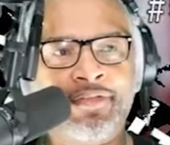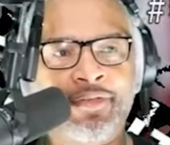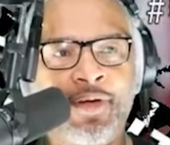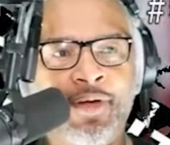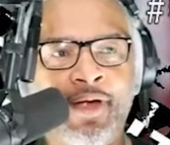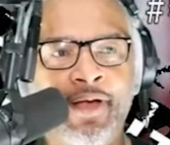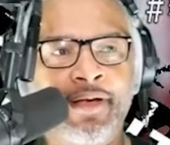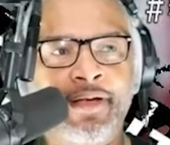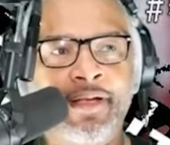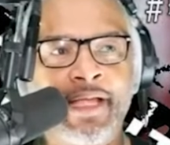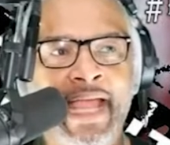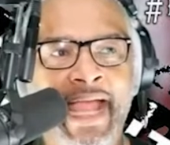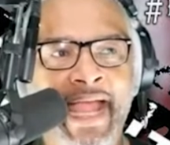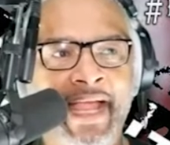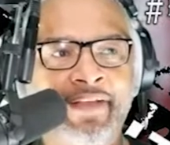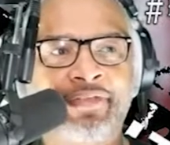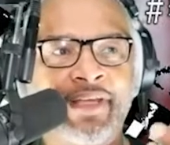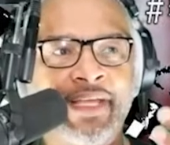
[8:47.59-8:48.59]
start
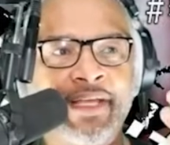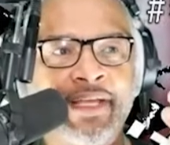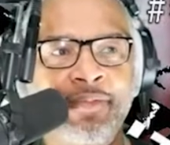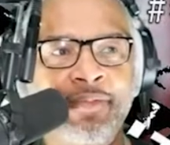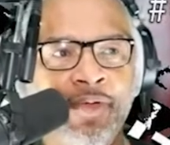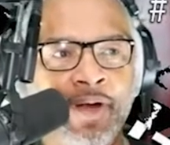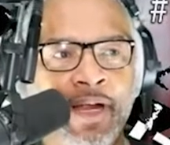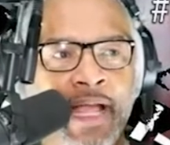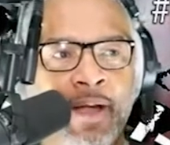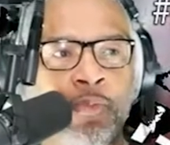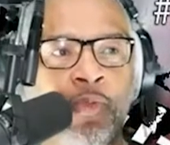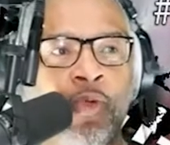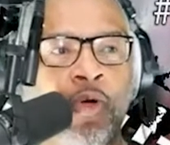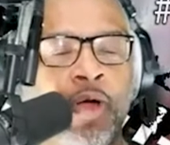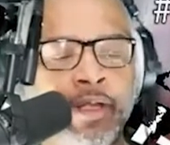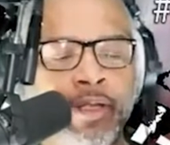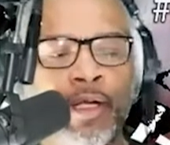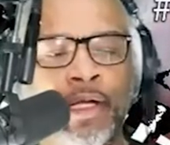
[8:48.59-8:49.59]
asking what I
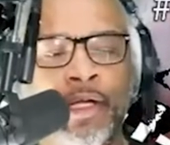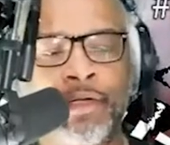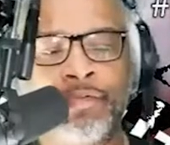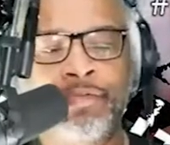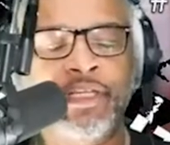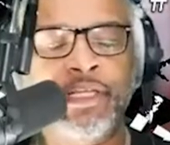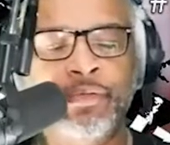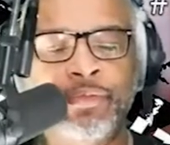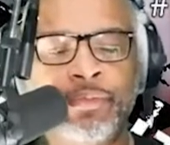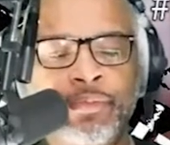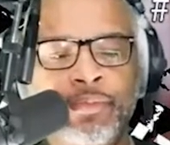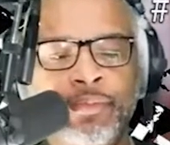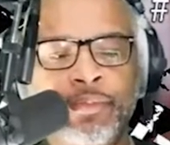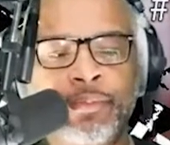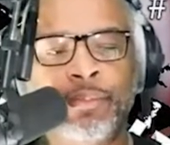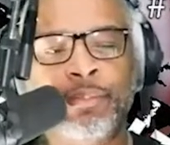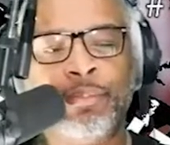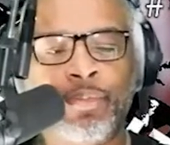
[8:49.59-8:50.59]
want of you,
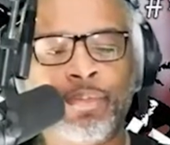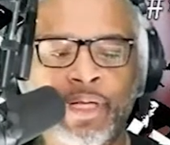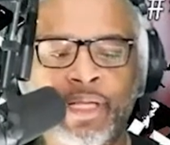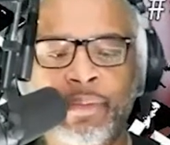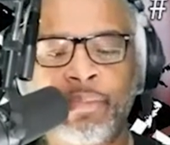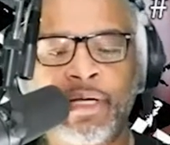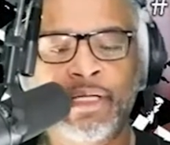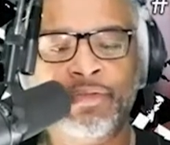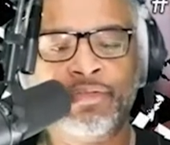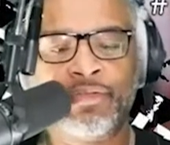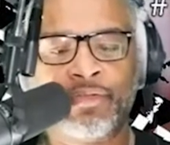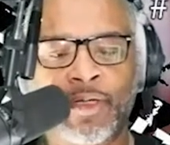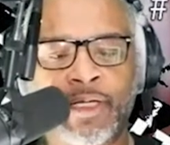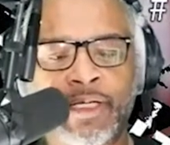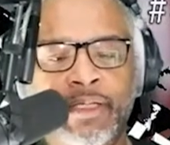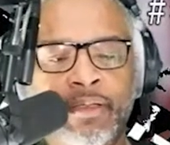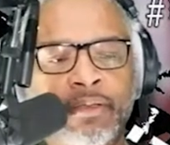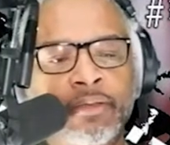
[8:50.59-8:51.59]
pretty much, right? That's